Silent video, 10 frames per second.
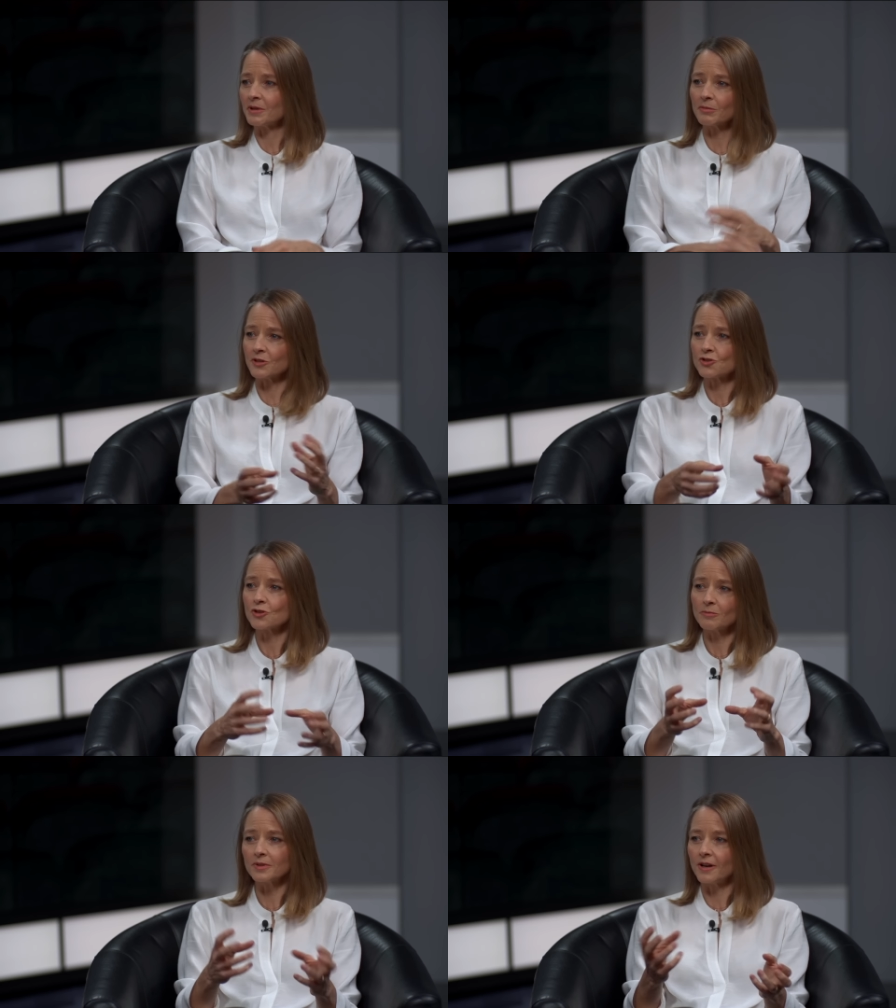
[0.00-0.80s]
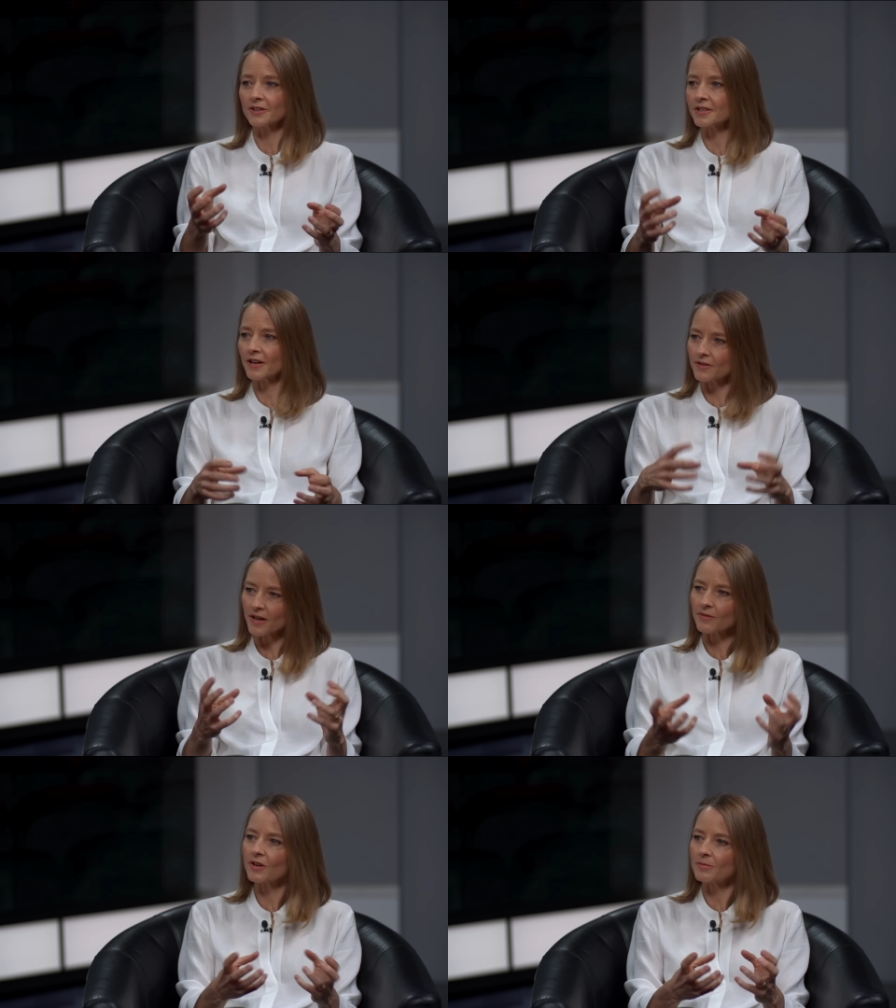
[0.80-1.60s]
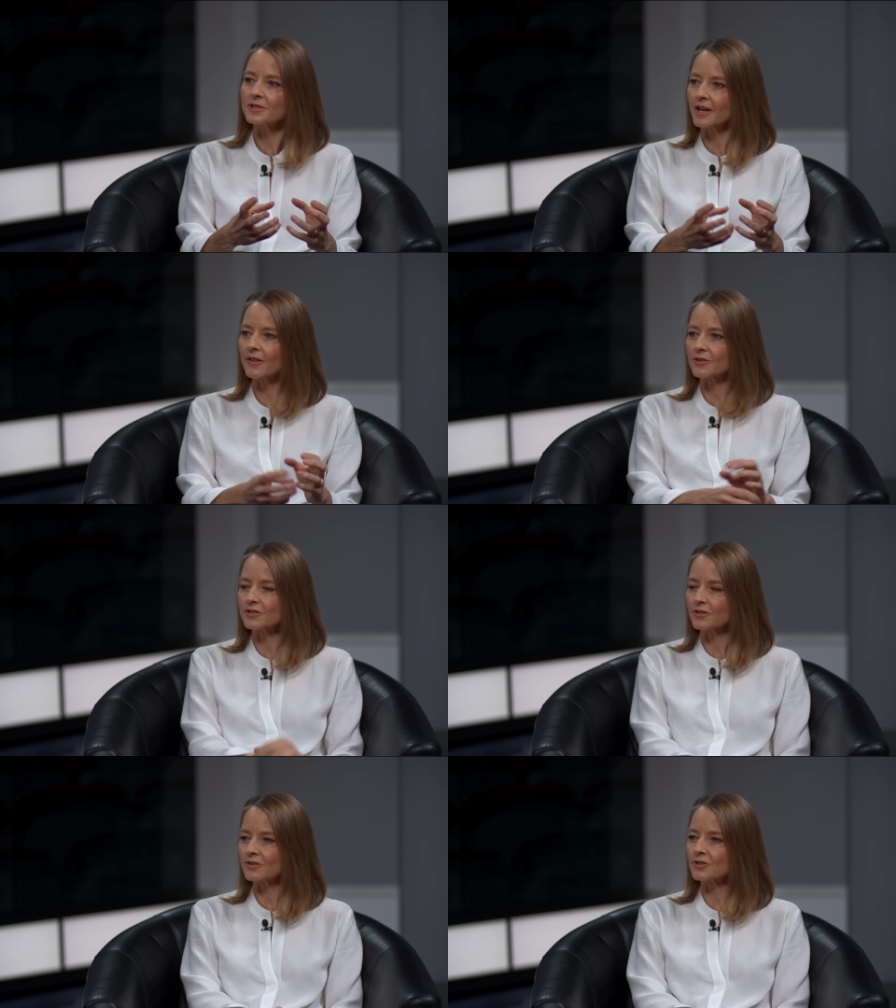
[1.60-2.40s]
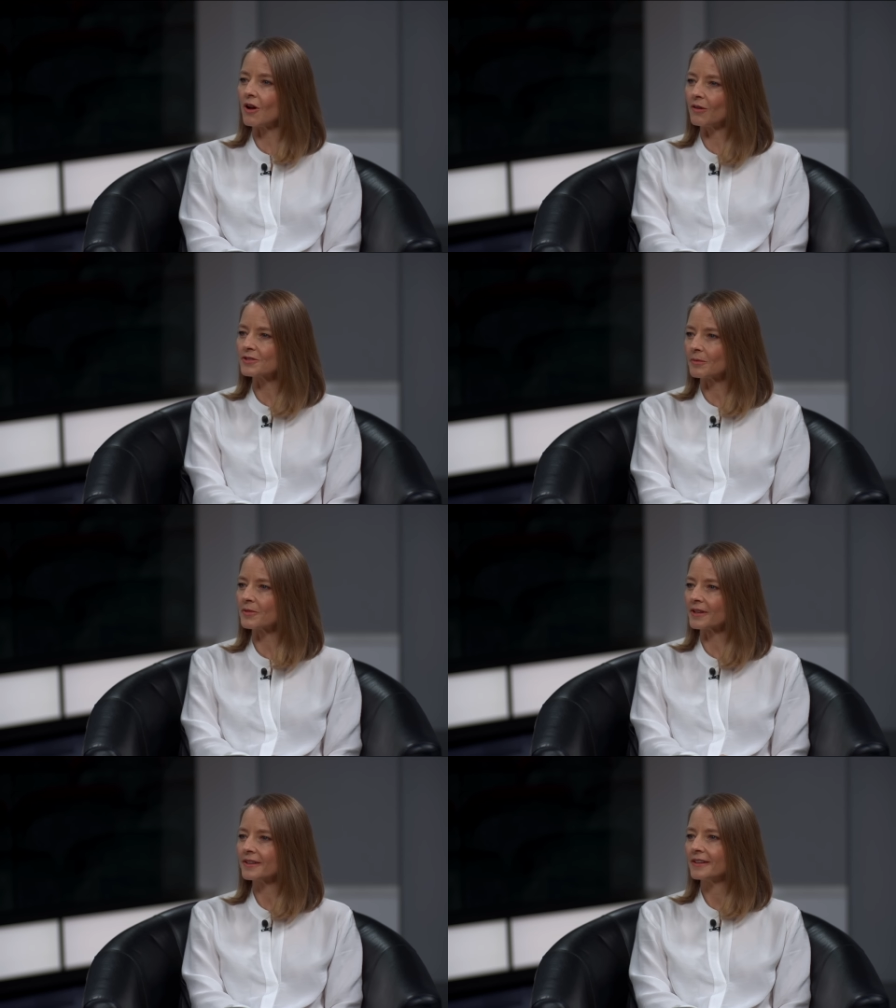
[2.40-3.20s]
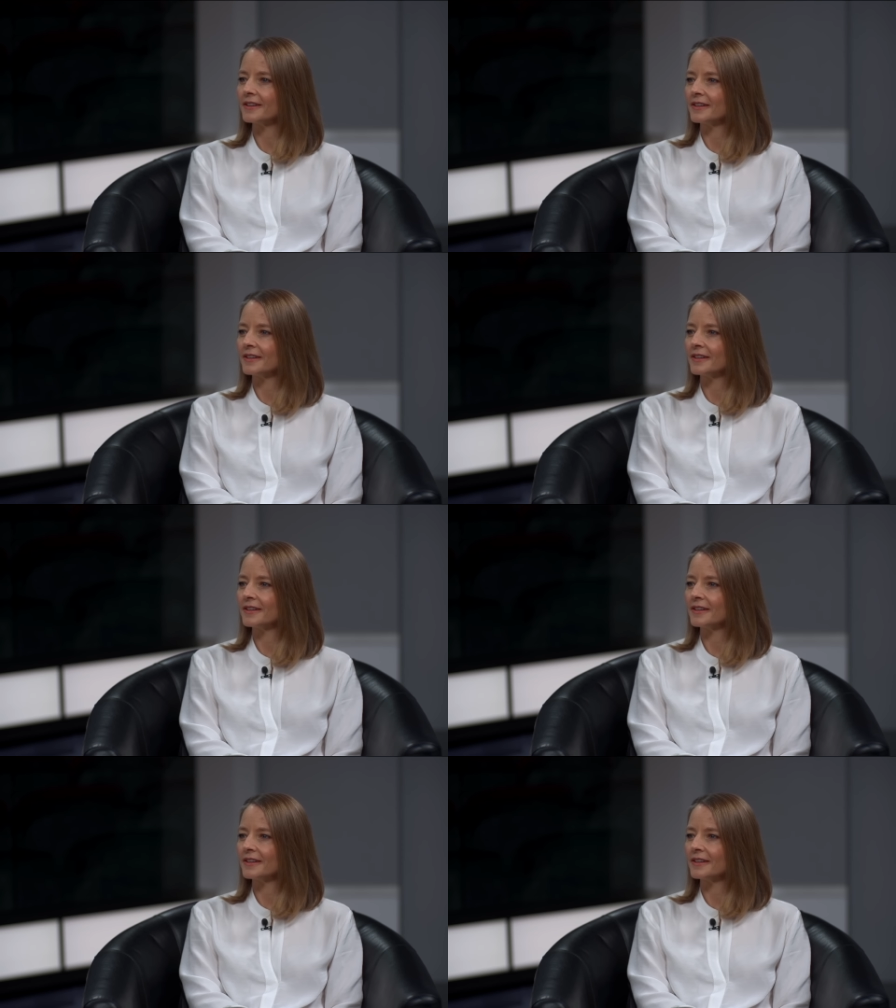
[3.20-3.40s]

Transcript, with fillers: People that shouldn't belong together kind of come together to solve something. Right,